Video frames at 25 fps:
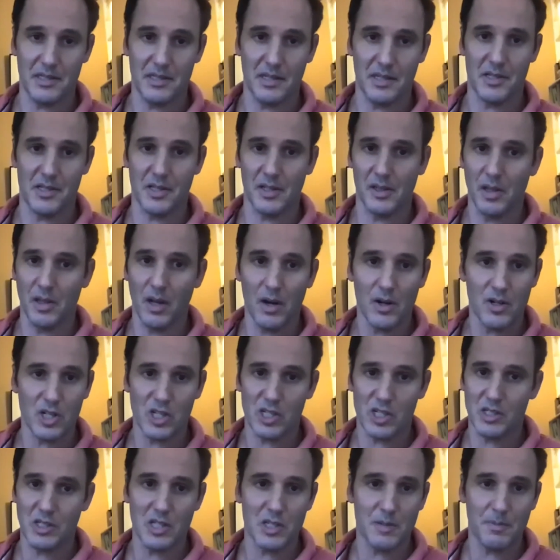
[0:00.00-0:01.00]
It's the
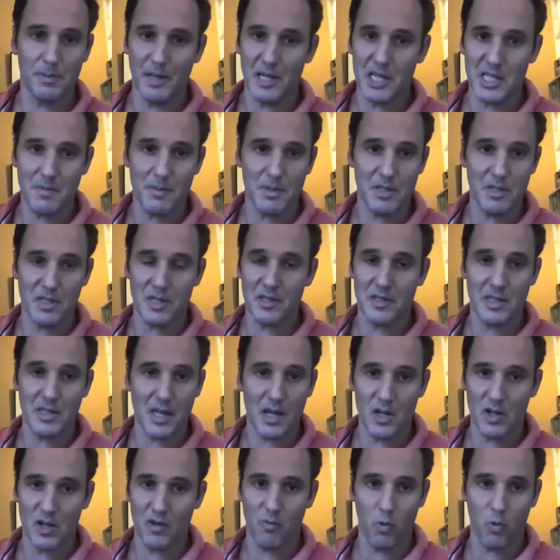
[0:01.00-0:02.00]
largest displacement since the
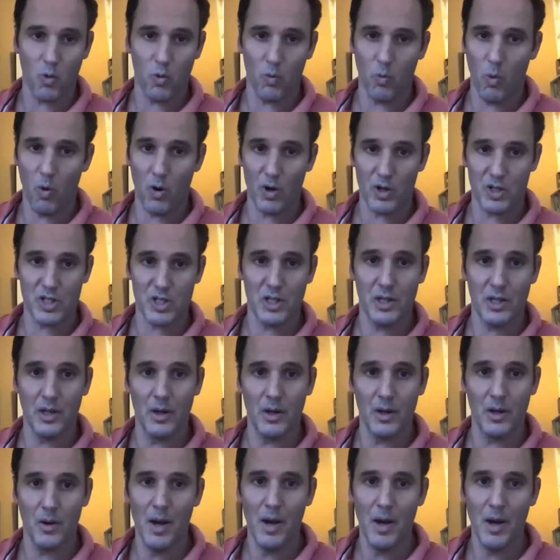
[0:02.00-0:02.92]
end of World War II.